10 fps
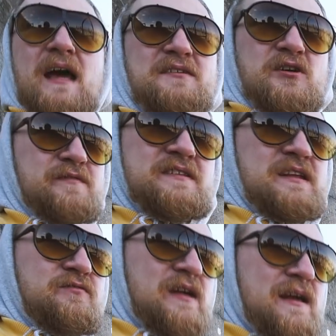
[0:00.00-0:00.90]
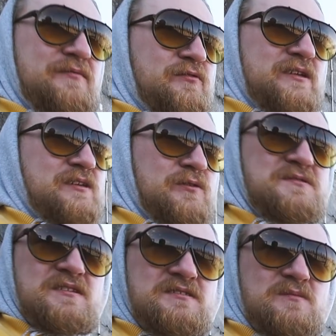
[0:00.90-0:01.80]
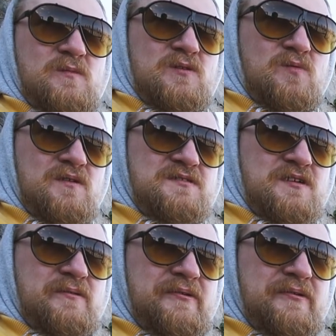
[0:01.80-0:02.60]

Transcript: I don't think they ever reused this in World War II.